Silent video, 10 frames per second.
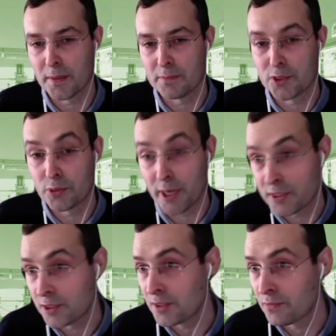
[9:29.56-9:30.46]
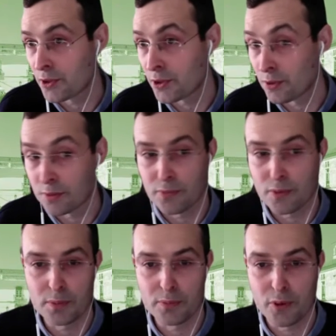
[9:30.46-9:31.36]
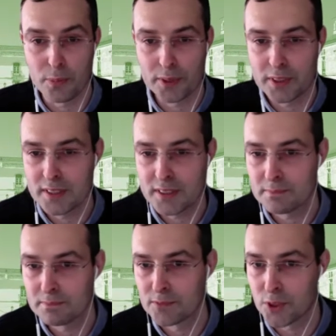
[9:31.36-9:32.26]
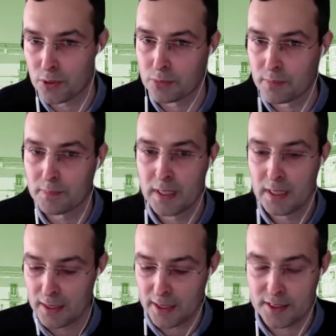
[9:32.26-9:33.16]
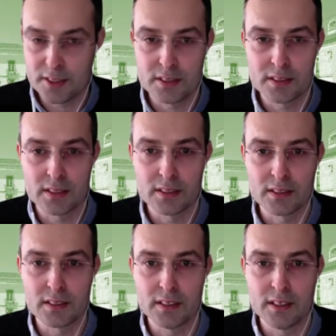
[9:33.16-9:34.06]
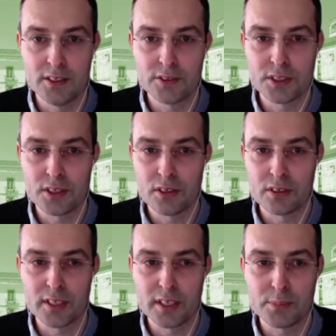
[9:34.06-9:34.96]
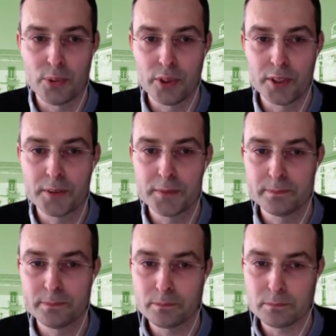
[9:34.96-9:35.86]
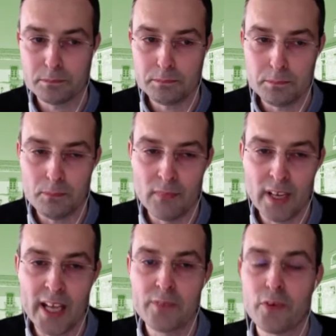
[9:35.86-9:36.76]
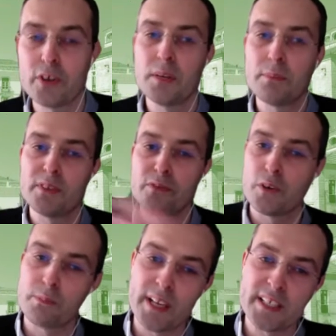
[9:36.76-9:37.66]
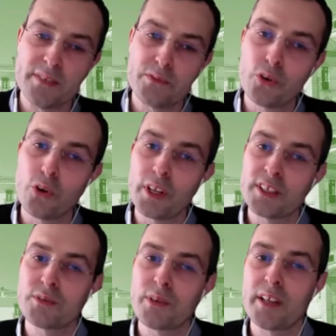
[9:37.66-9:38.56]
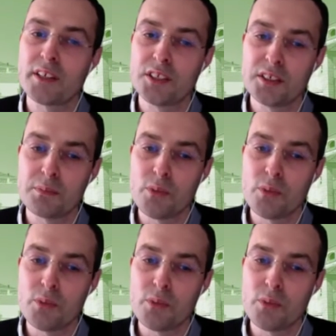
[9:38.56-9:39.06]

strategy for buildings. So it is interesting on that point. And for example, for passive cooling strategies,